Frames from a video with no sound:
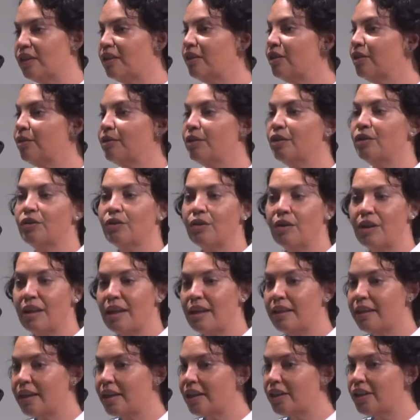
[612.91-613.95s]
to ensure
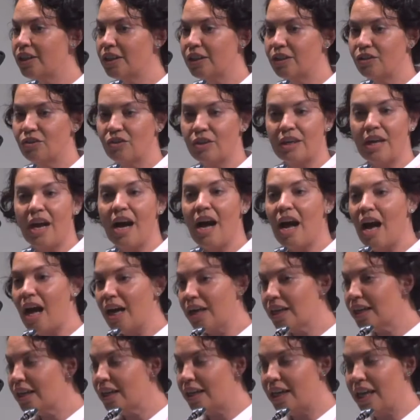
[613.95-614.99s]
that their children are
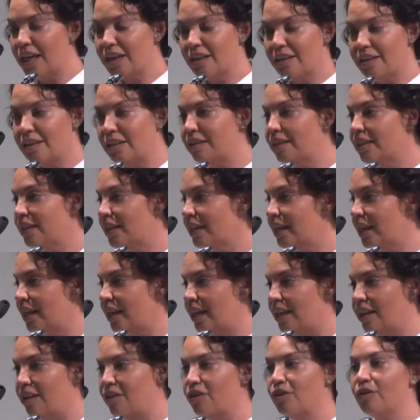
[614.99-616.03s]
connected to kin,